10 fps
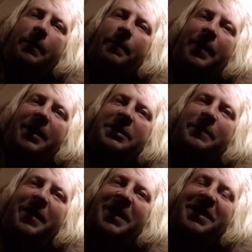back to
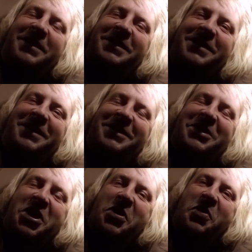base,
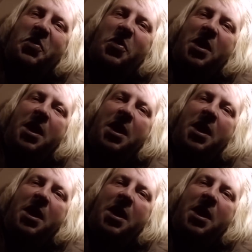so